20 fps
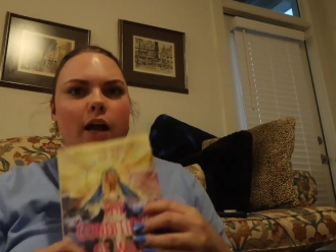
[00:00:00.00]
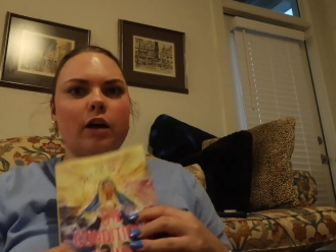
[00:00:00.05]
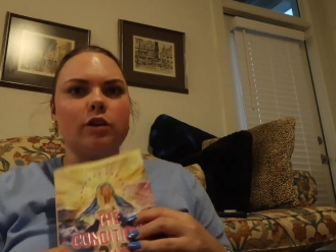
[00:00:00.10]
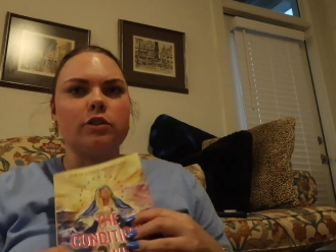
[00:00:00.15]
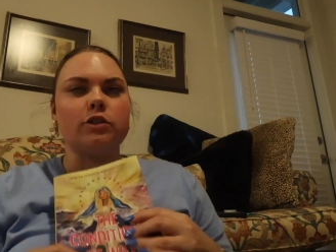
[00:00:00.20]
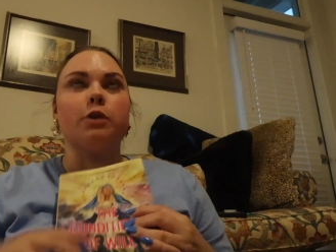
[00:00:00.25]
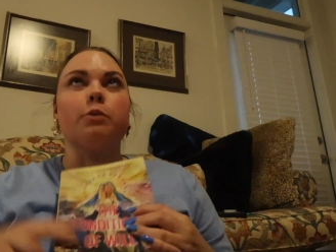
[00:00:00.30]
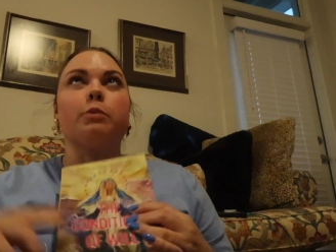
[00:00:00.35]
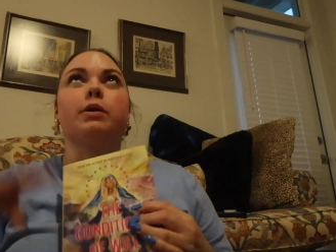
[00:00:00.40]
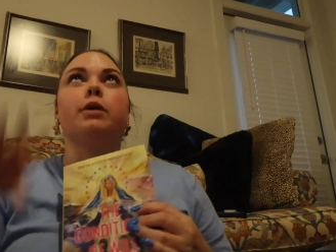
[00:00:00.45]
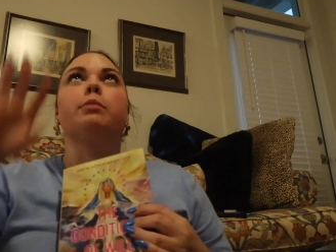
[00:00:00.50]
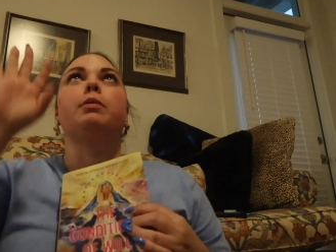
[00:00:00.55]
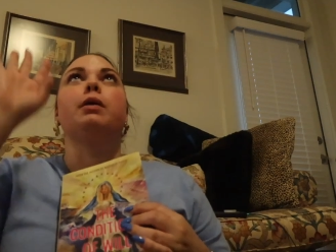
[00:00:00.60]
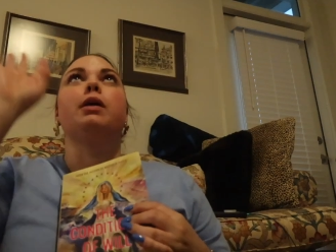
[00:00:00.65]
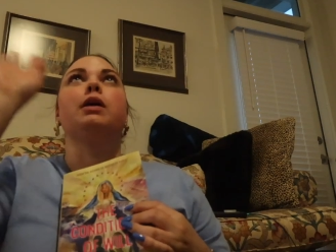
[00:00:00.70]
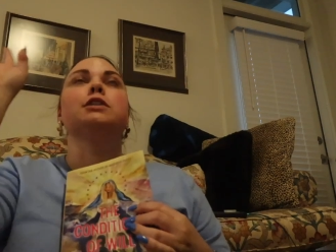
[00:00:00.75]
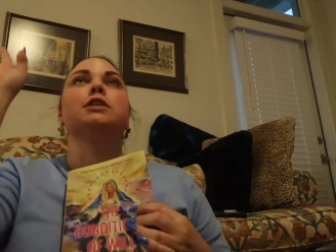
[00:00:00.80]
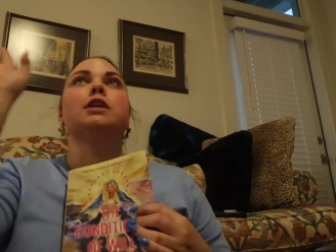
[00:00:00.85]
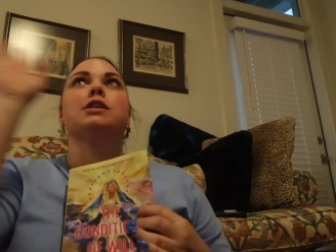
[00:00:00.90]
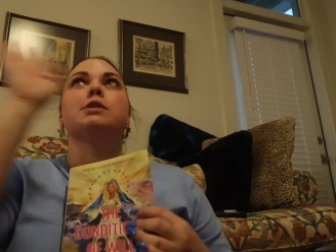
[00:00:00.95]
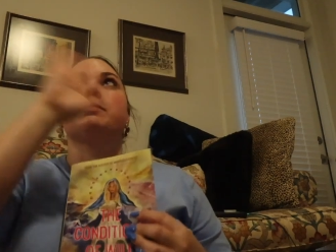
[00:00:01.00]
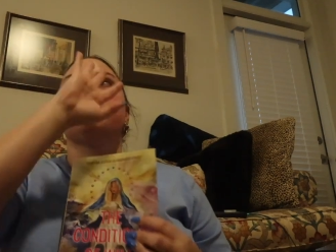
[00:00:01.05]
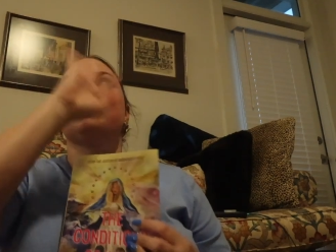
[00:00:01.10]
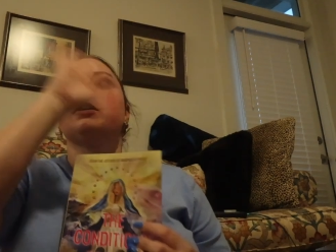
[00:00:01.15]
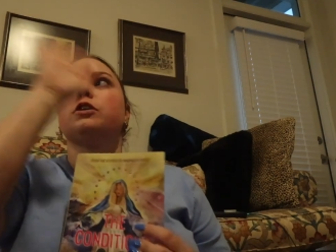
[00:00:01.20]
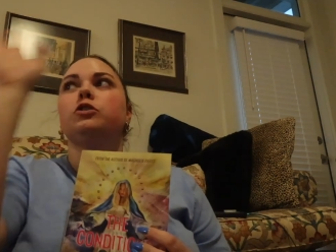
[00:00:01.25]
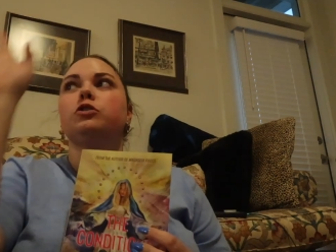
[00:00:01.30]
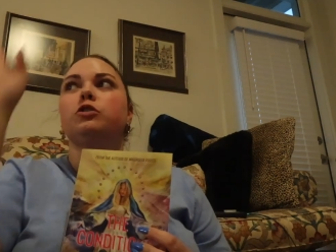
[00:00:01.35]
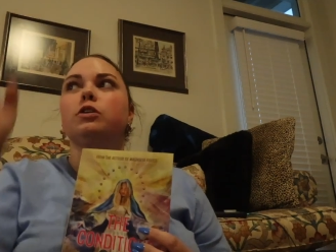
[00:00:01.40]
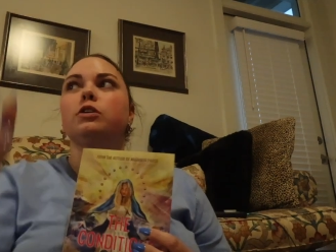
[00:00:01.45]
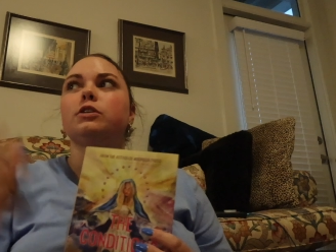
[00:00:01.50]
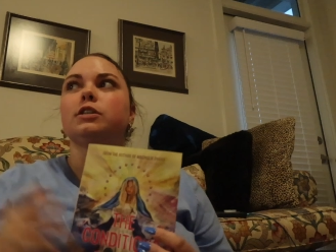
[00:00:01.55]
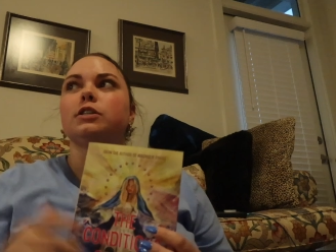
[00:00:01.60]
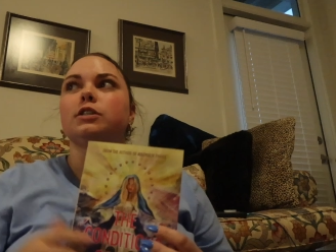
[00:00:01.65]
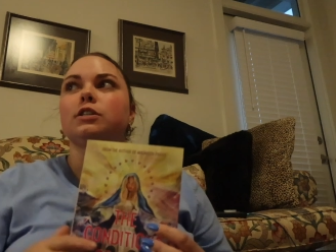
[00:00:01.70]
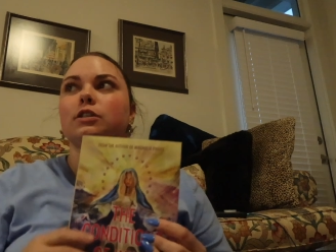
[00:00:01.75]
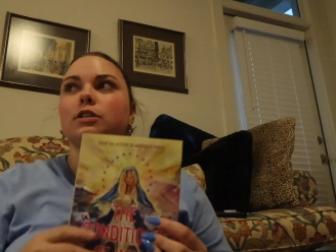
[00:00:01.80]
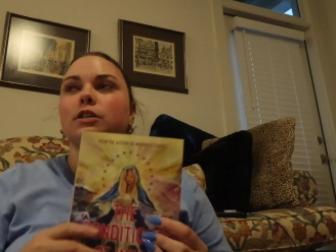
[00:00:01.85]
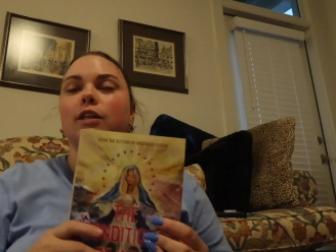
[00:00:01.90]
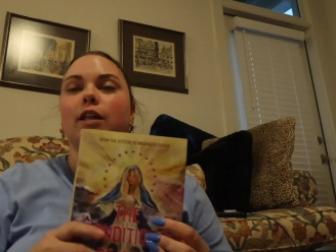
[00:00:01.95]
Also, I want to apologize about the
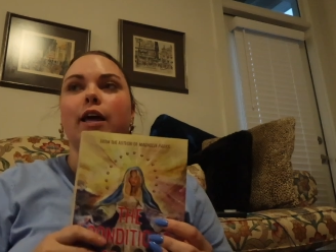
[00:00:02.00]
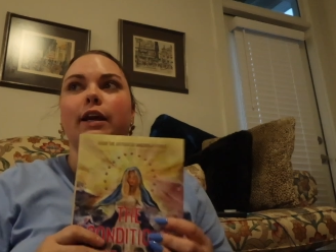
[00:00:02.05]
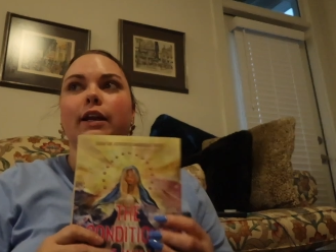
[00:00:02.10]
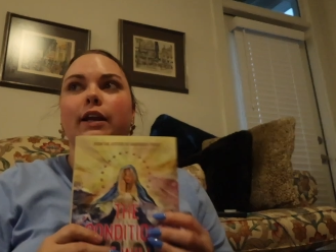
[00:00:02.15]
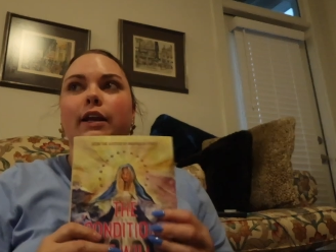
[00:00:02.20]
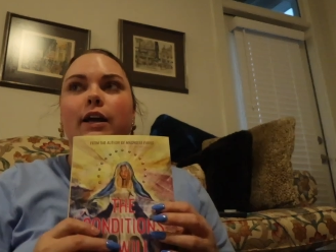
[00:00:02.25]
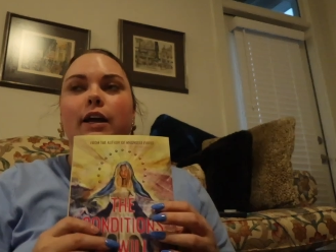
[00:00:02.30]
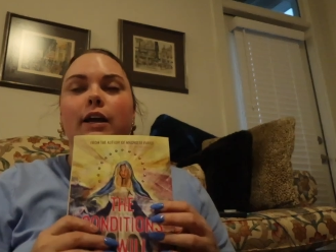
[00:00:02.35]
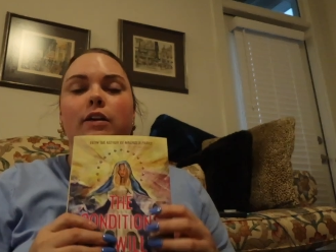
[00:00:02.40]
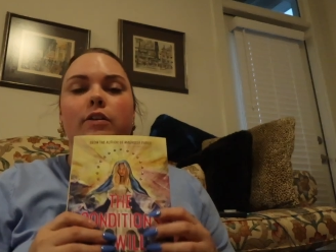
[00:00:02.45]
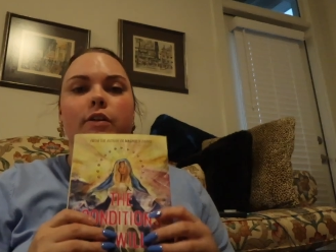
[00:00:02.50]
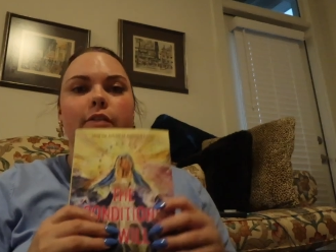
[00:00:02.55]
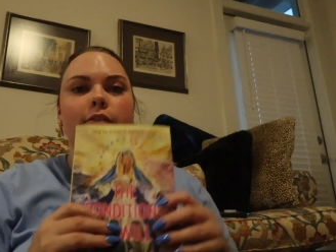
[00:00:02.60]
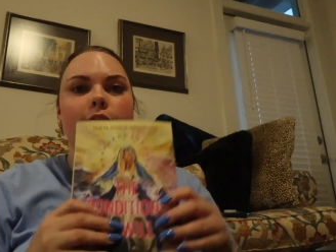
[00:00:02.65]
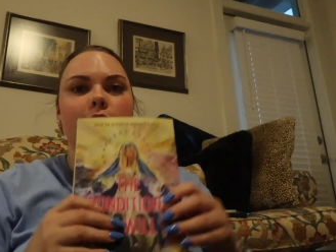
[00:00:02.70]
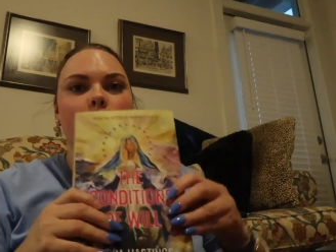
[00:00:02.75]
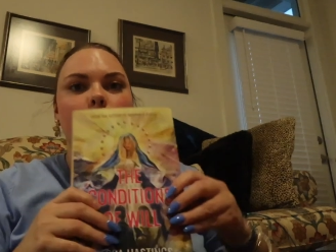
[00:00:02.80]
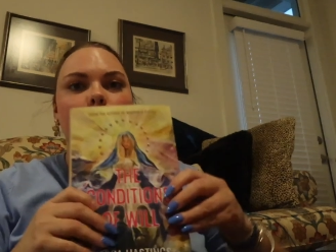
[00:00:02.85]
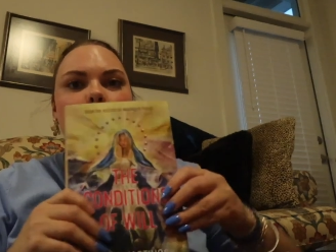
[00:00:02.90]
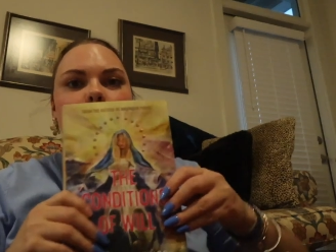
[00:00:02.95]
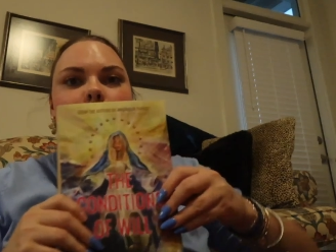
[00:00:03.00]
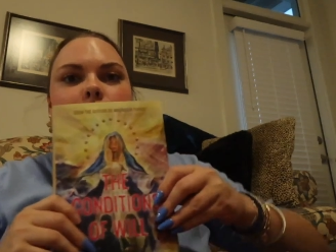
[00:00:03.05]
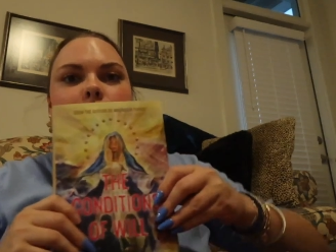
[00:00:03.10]
atrocious lighting. I don't even know what to